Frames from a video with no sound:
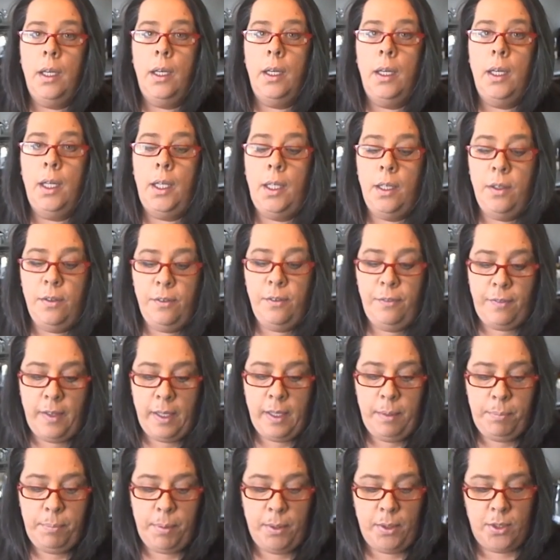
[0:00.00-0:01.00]
Hello,
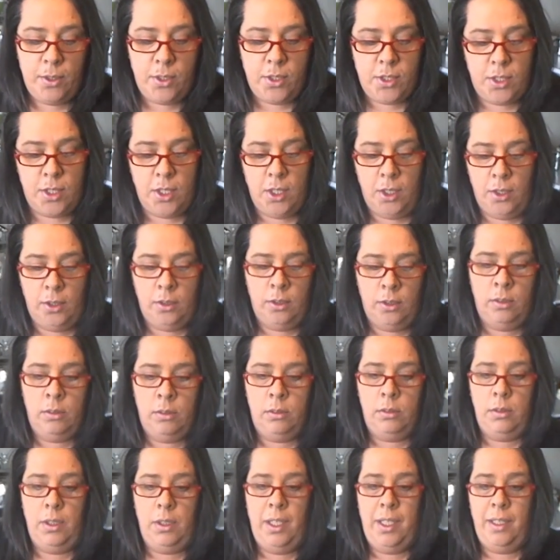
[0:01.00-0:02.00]
vapors,
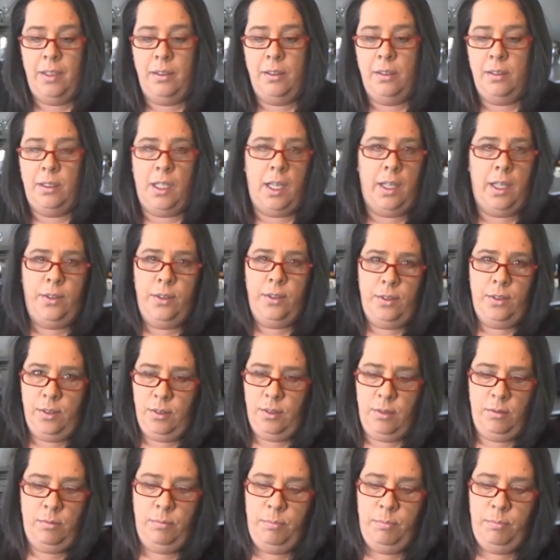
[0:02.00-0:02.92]
and other